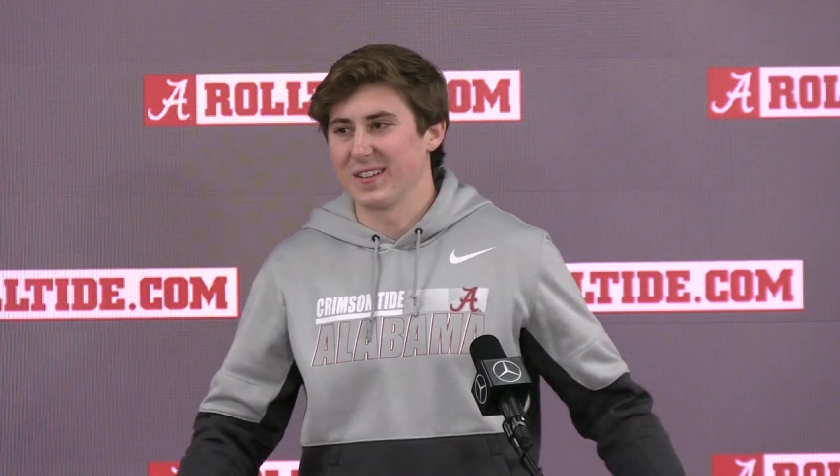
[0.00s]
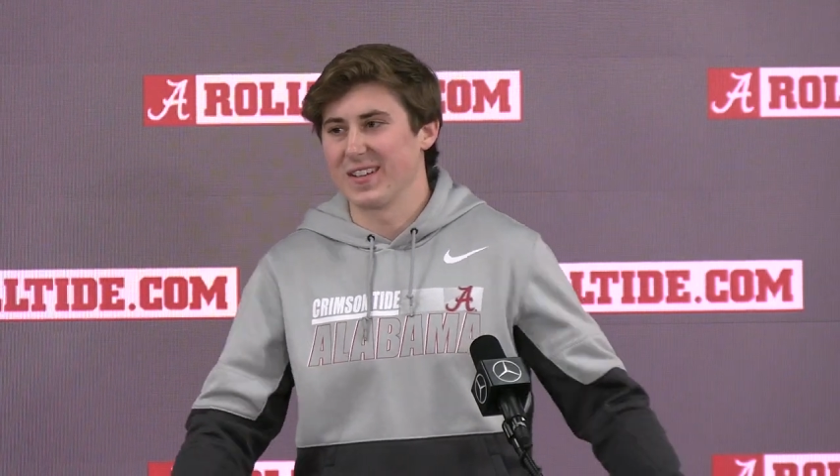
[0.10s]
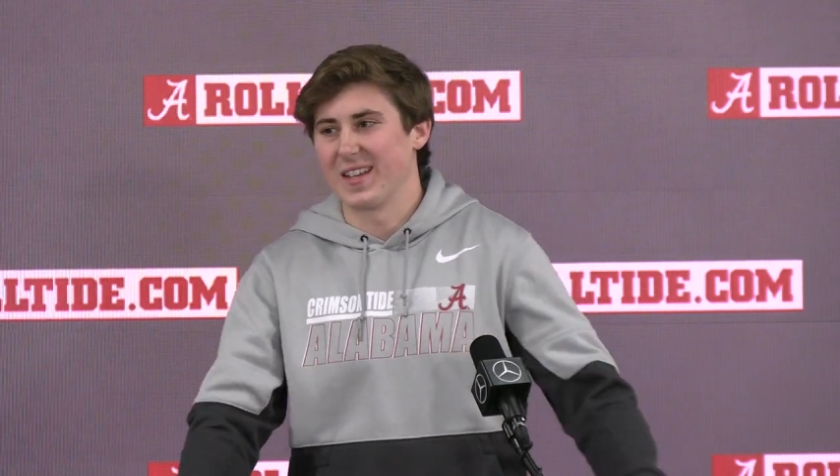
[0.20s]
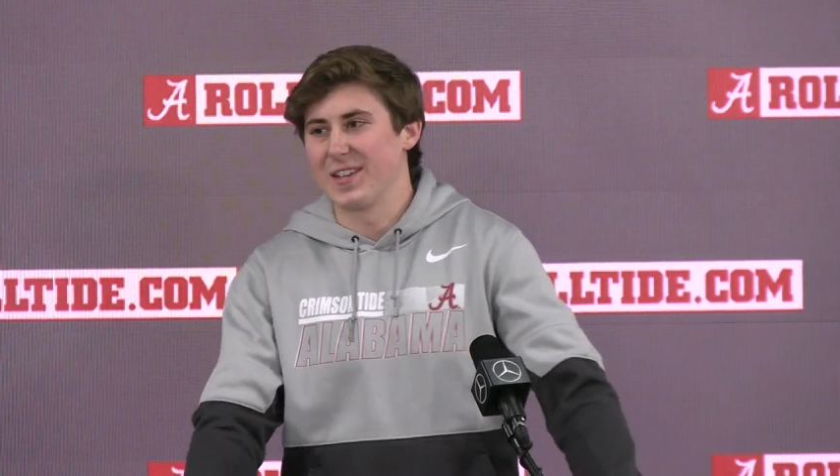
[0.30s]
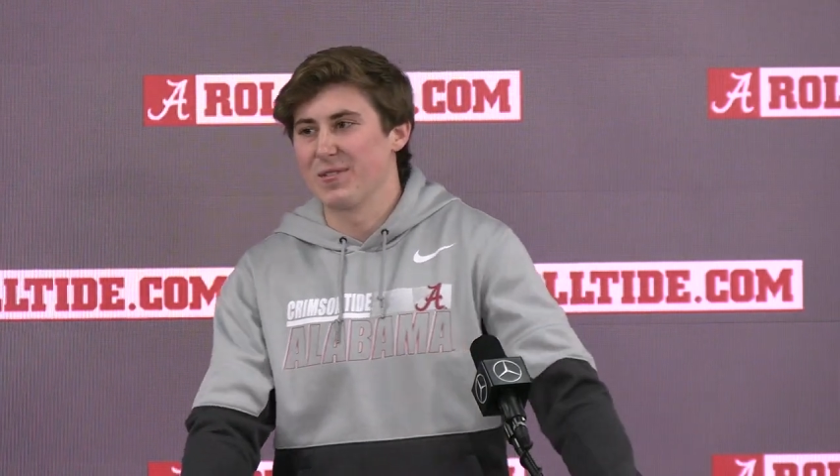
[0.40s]

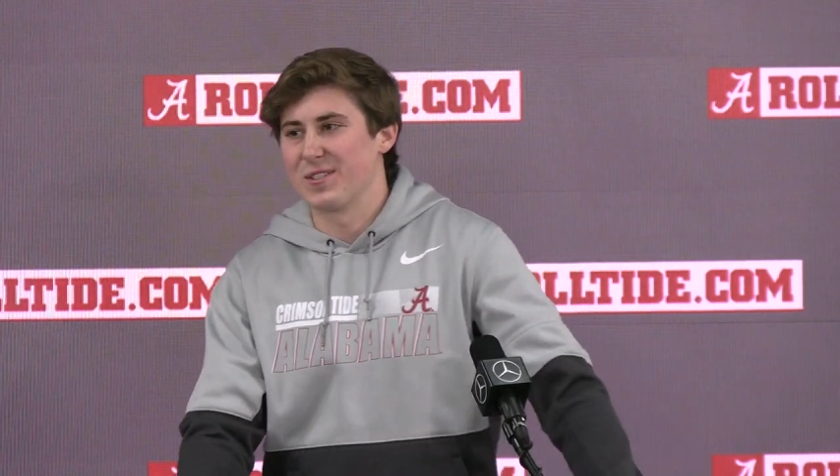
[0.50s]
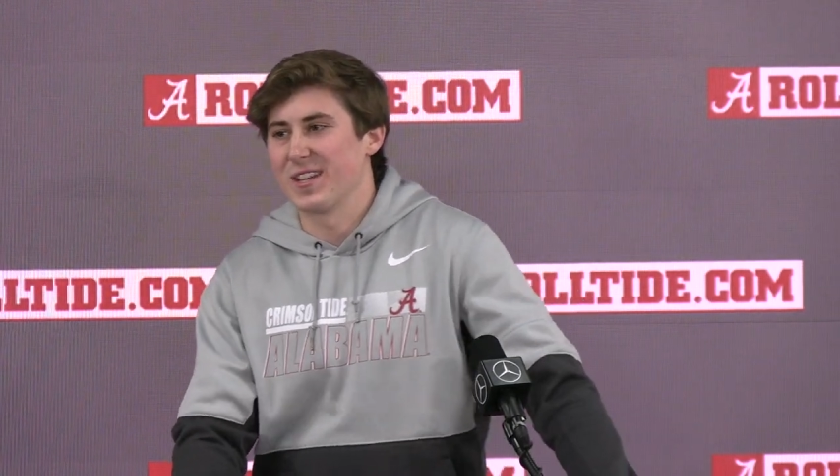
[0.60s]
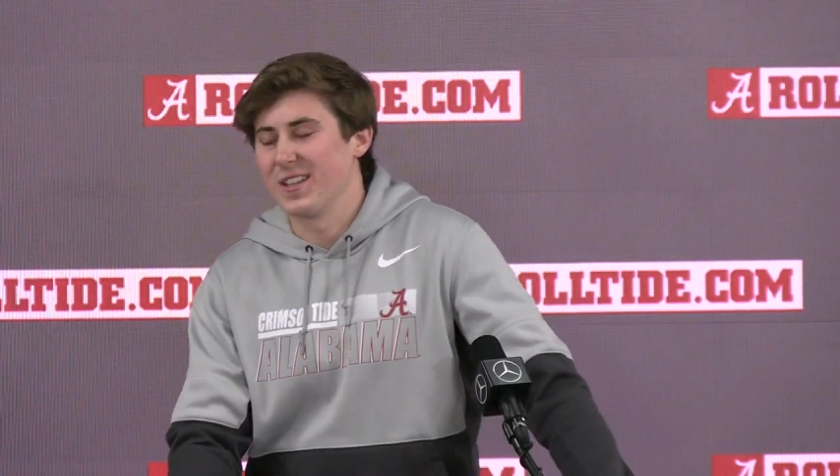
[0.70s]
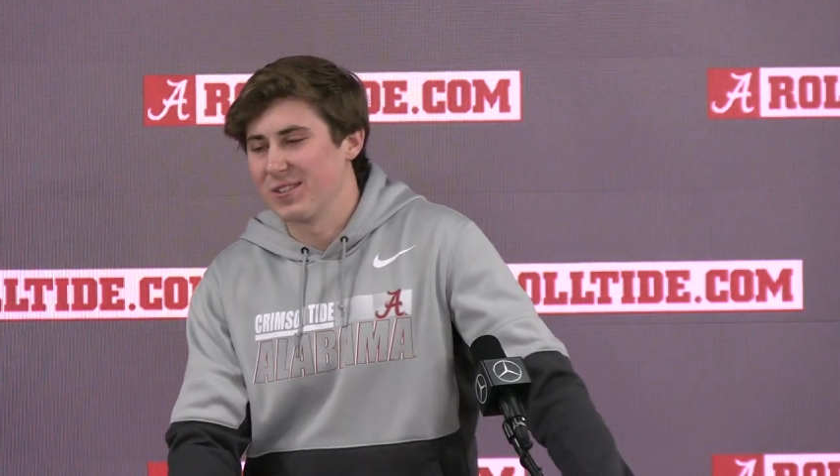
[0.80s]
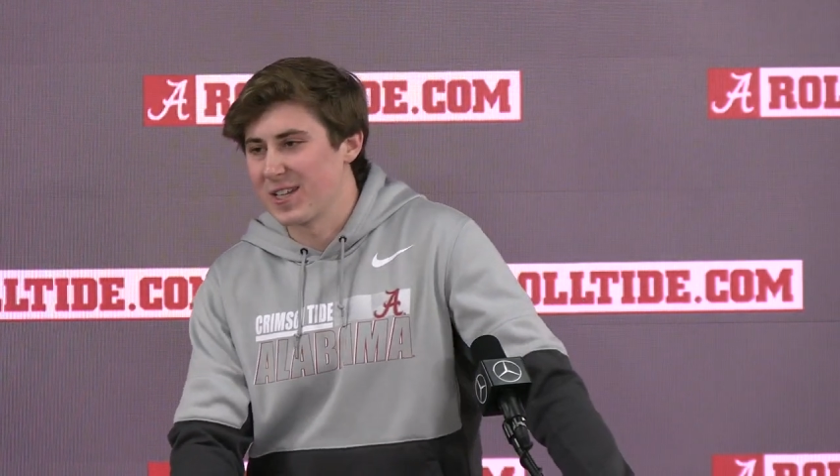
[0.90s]
that he would
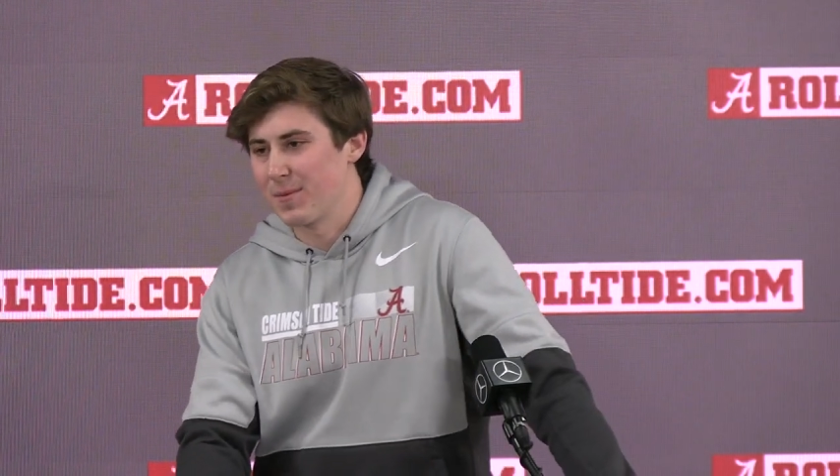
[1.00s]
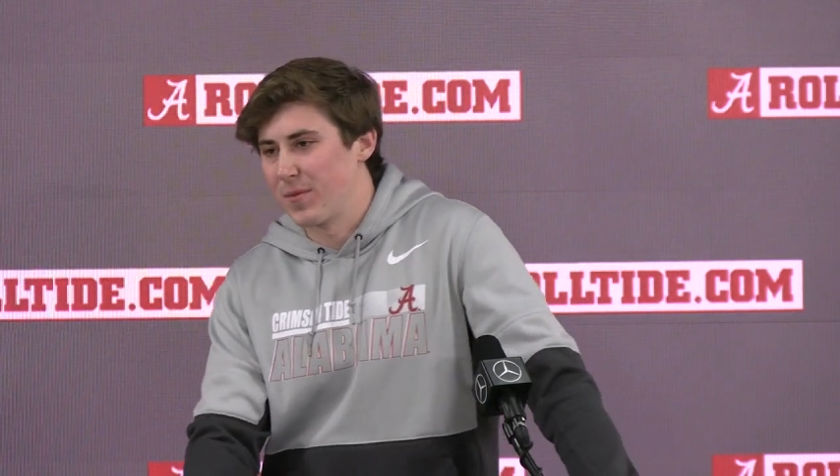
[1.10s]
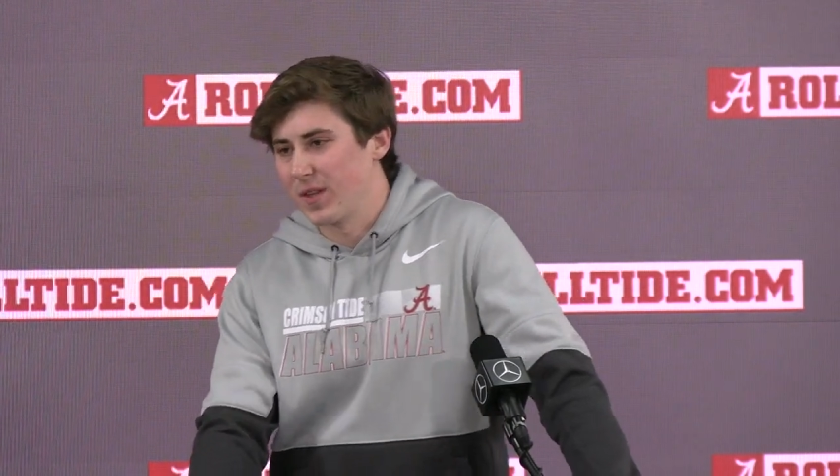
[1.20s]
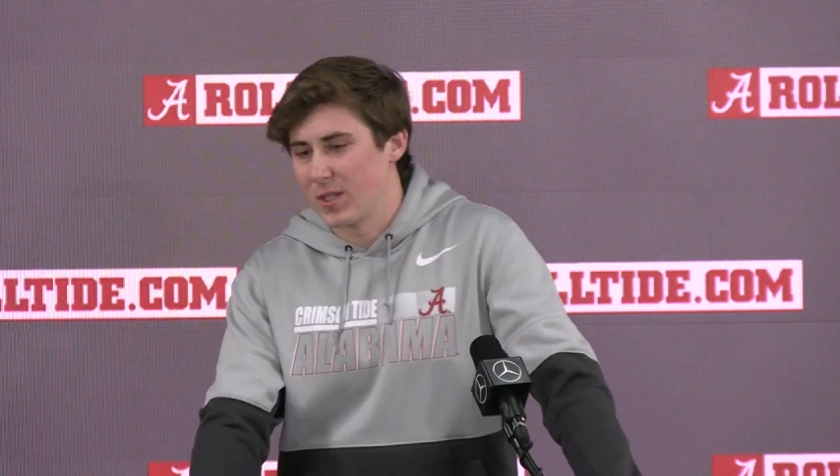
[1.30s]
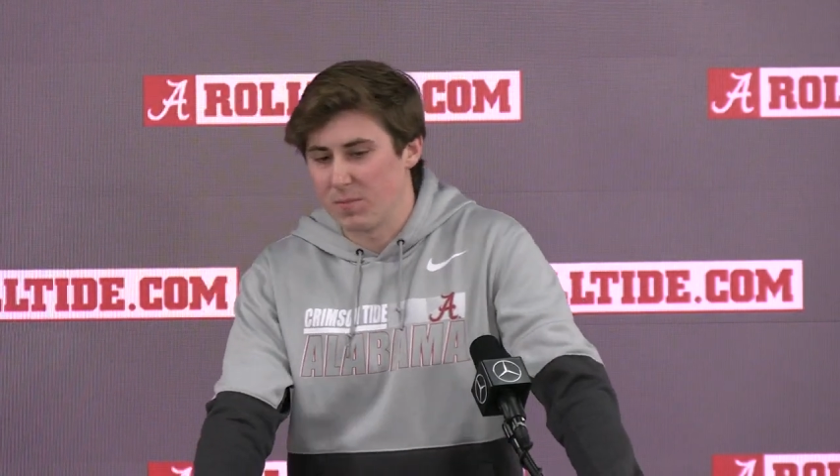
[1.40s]
say those type
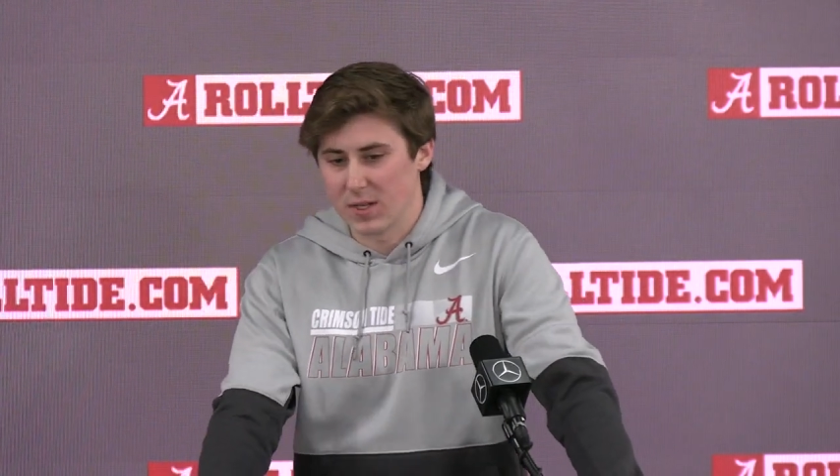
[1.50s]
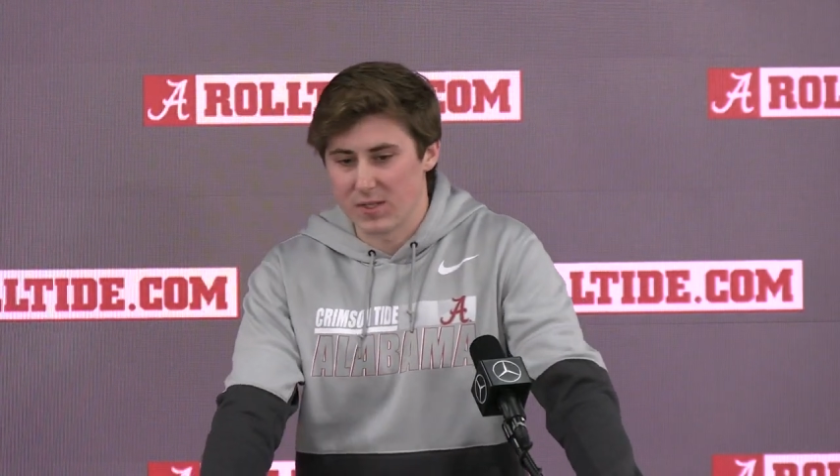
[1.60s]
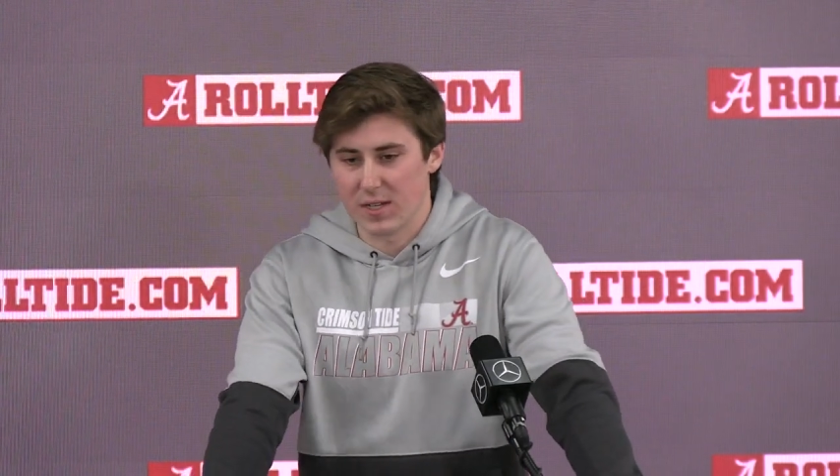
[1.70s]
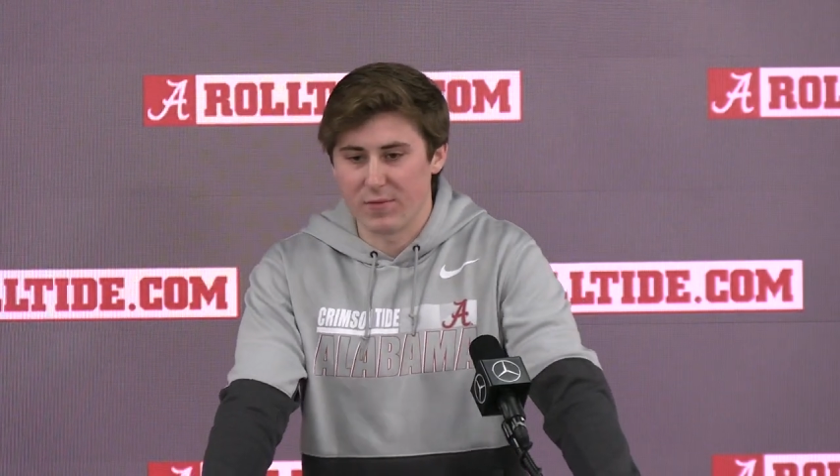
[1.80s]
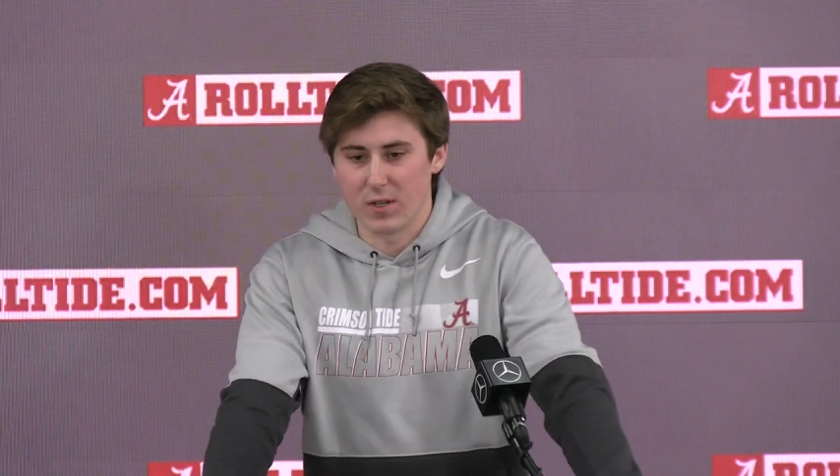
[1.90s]
of things, but
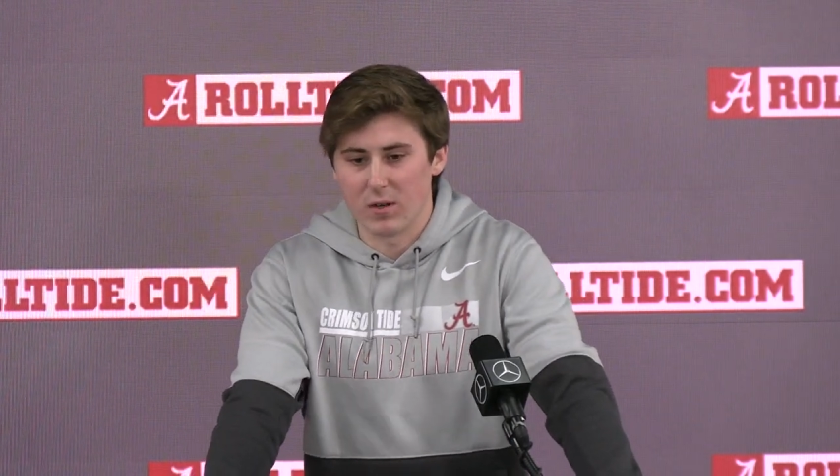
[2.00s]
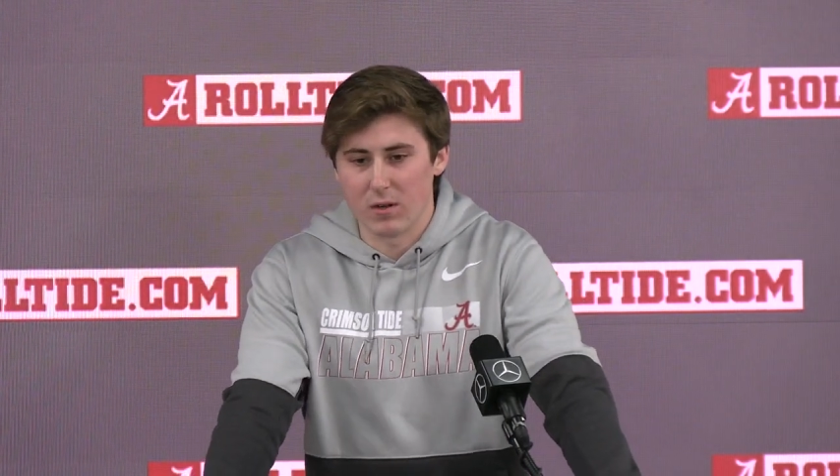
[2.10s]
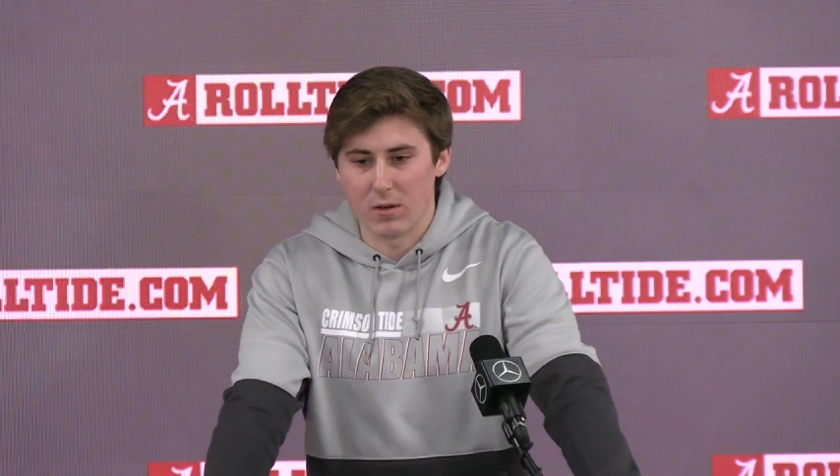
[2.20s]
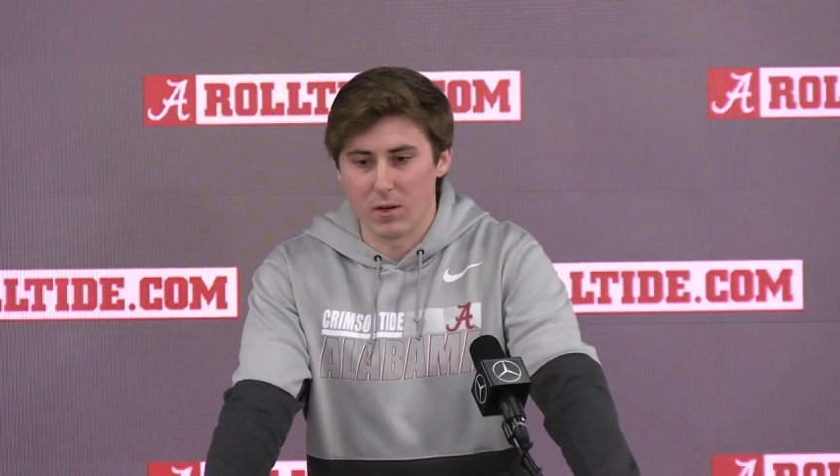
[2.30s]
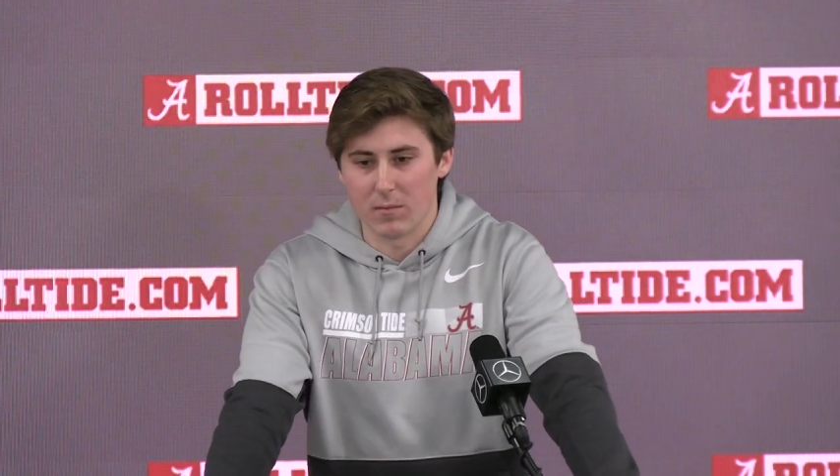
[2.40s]
it's definitely an honor.